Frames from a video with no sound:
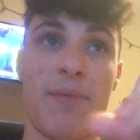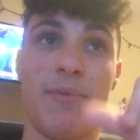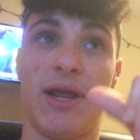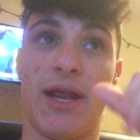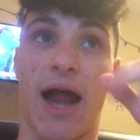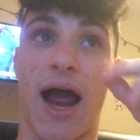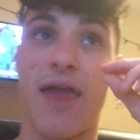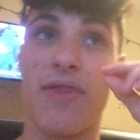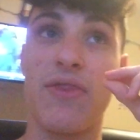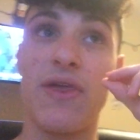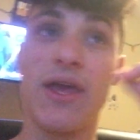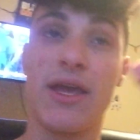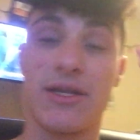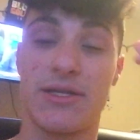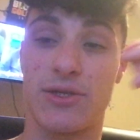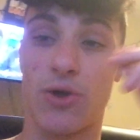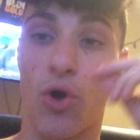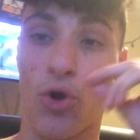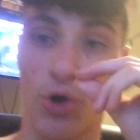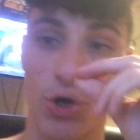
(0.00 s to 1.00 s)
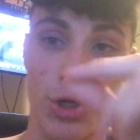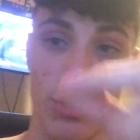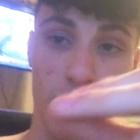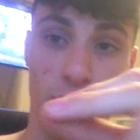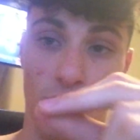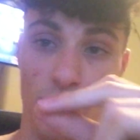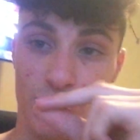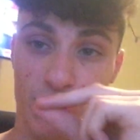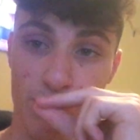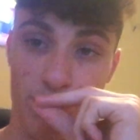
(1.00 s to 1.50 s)
I mean, I think it's
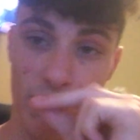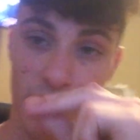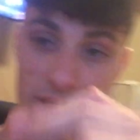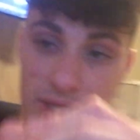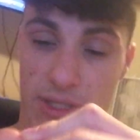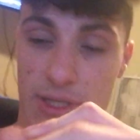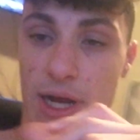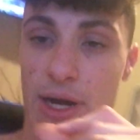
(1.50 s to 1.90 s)
arguable to put this